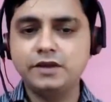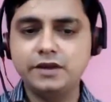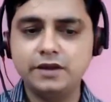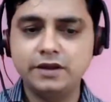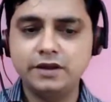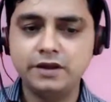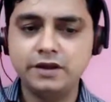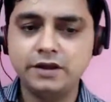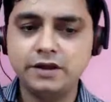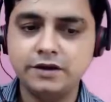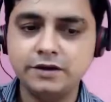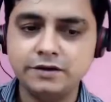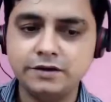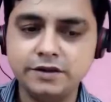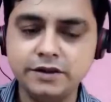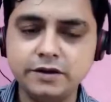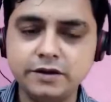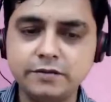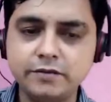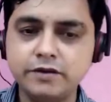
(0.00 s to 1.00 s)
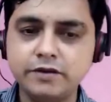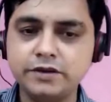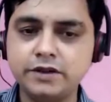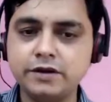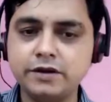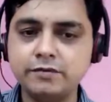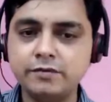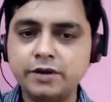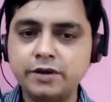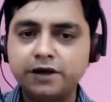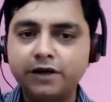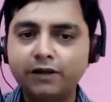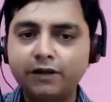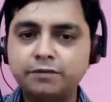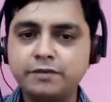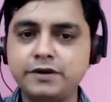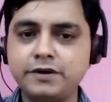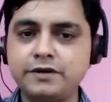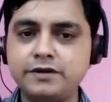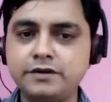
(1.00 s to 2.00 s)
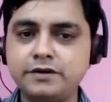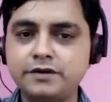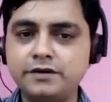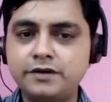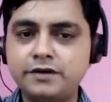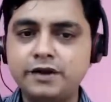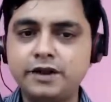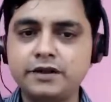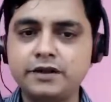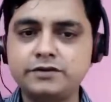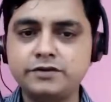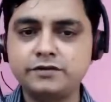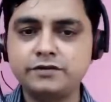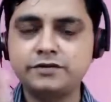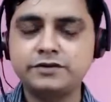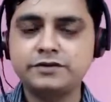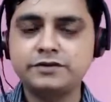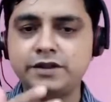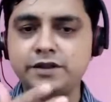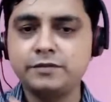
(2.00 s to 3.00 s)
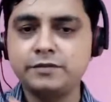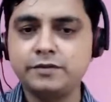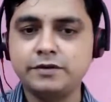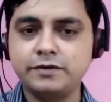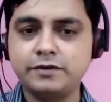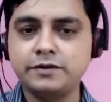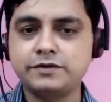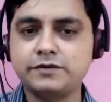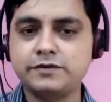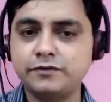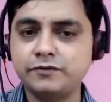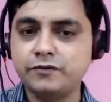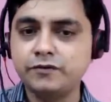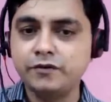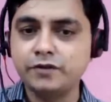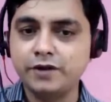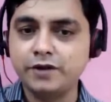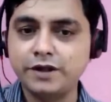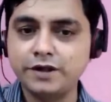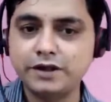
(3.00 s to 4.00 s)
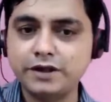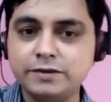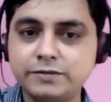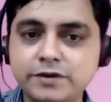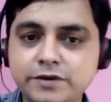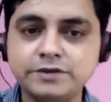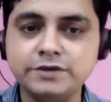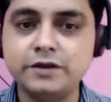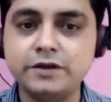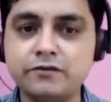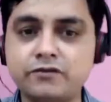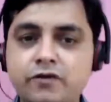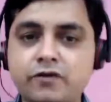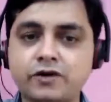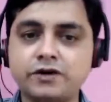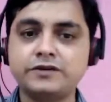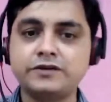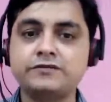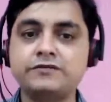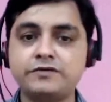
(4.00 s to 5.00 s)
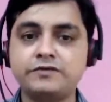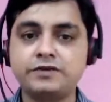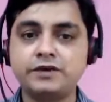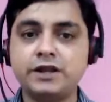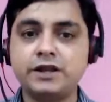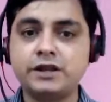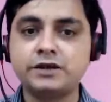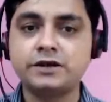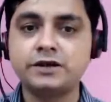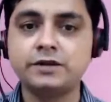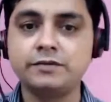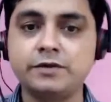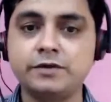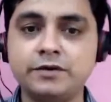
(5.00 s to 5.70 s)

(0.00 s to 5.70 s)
and think about, there are multiple legs of this table. It's not four leg table, it's like 40, 50 leg table.